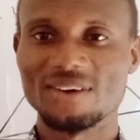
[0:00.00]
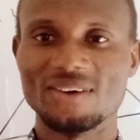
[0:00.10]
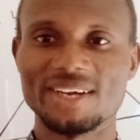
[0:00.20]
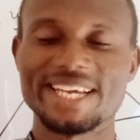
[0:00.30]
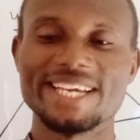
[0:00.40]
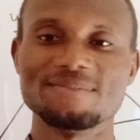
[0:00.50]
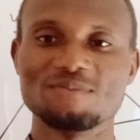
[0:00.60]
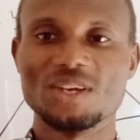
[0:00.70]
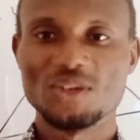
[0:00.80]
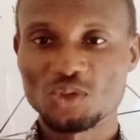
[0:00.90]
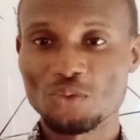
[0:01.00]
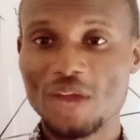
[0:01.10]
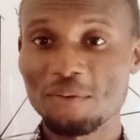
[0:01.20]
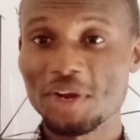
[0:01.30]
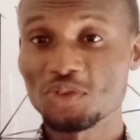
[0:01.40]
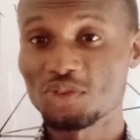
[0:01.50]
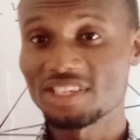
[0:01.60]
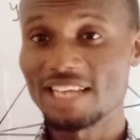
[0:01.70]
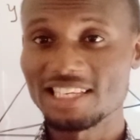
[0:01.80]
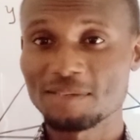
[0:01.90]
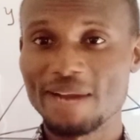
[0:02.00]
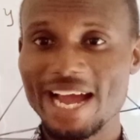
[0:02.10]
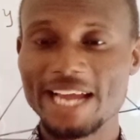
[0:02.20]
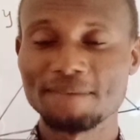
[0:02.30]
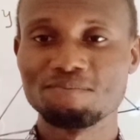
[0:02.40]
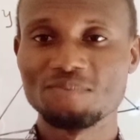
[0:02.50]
okay? So we are going to start by